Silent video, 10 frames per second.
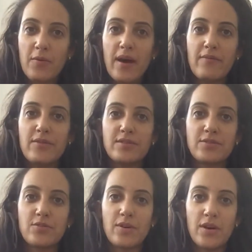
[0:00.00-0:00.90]
we have this
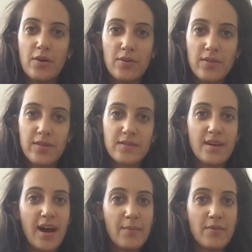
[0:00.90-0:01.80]
growth
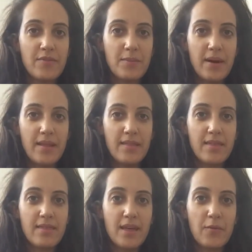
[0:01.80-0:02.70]
time of the month,
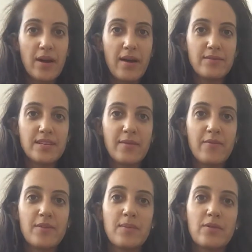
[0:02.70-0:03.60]
and then we have a time
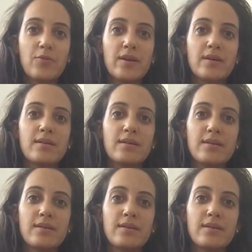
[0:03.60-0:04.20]
of the month where